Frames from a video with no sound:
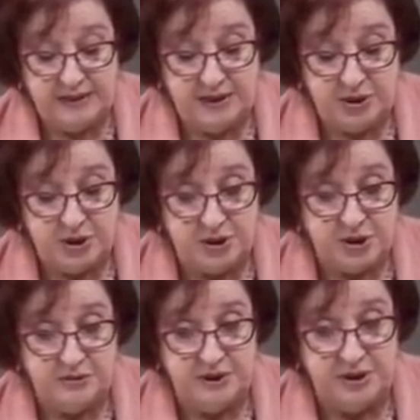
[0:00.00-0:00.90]
in
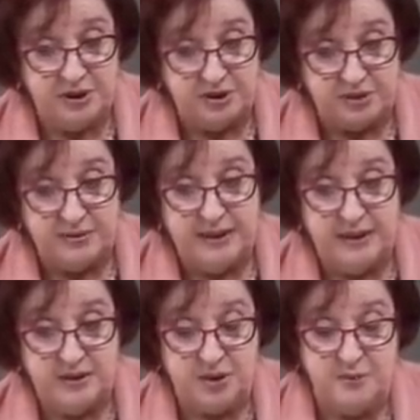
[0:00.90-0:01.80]
charge of Region
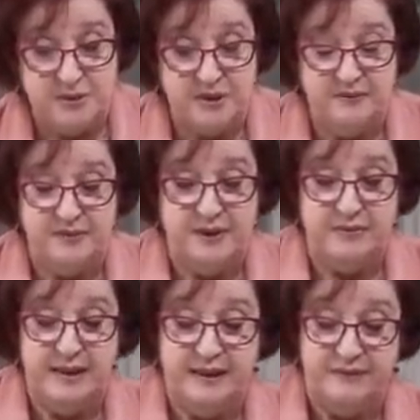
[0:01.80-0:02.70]
3 in terms of the
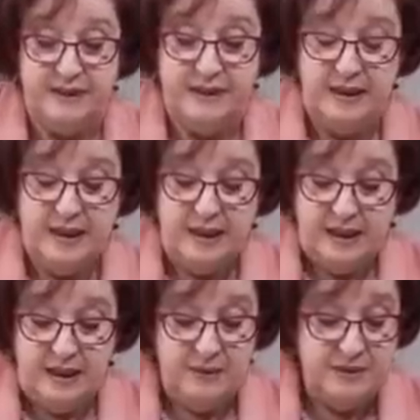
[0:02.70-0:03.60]
flood relief, and
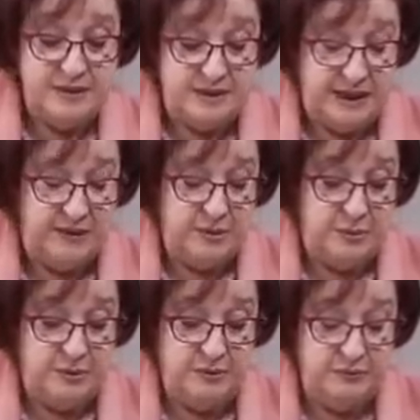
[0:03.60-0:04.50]
it was
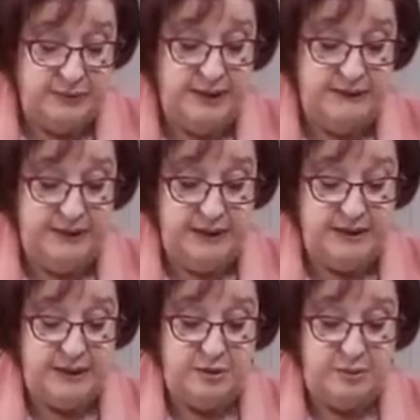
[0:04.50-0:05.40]
terrible, really, really
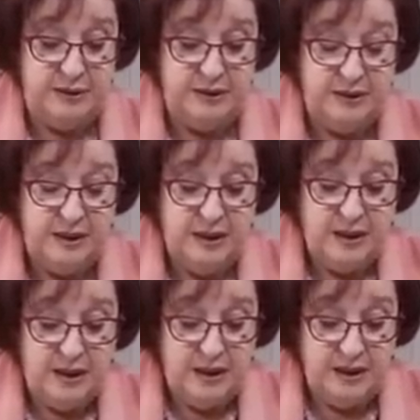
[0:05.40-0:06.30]
terrible. And
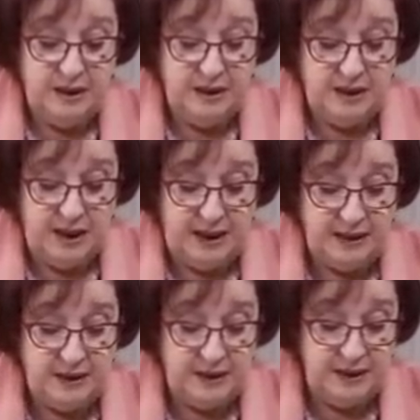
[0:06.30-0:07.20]

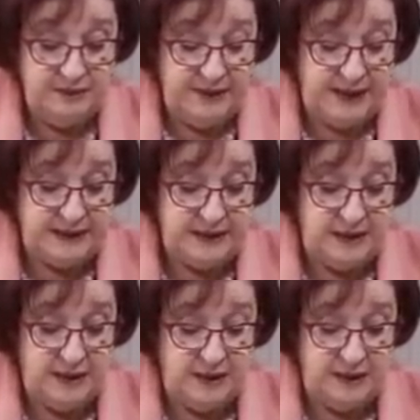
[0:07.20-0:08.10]
in fact,
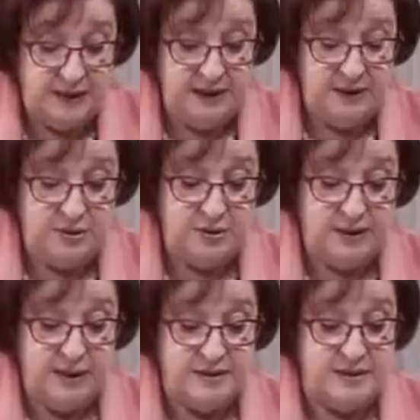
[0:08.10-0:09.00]
in the
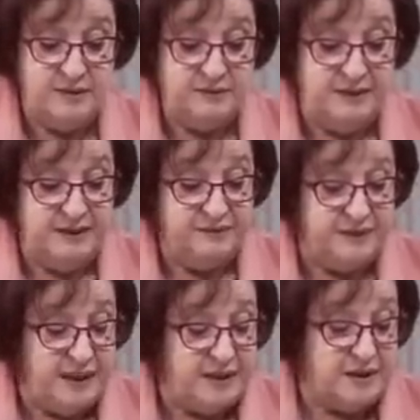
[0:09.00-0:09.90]
2005
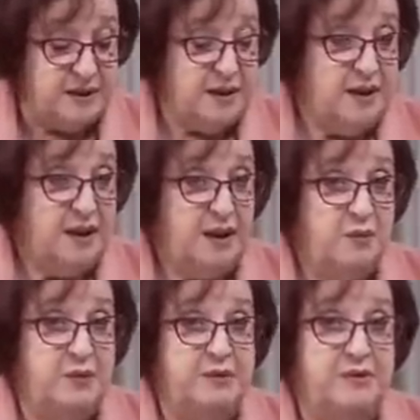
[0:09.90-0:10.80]
flood,
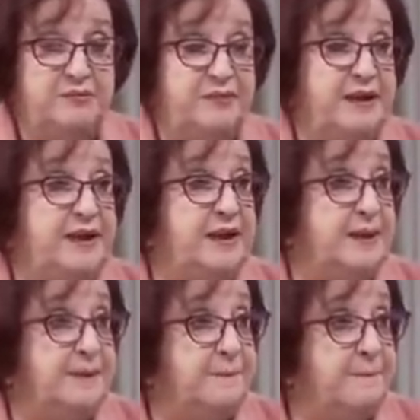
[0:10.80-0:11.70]
we were
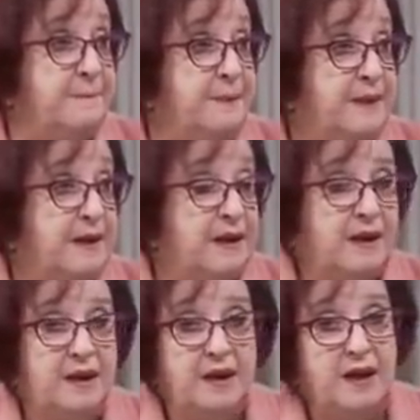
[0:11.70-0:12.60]
feeding
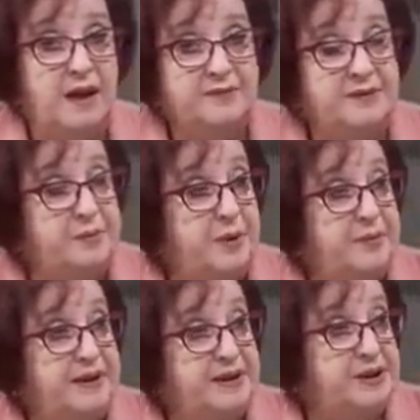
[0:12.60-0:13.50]
half the
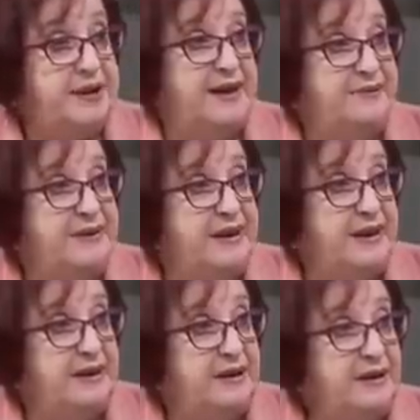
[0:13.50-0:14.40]
population every day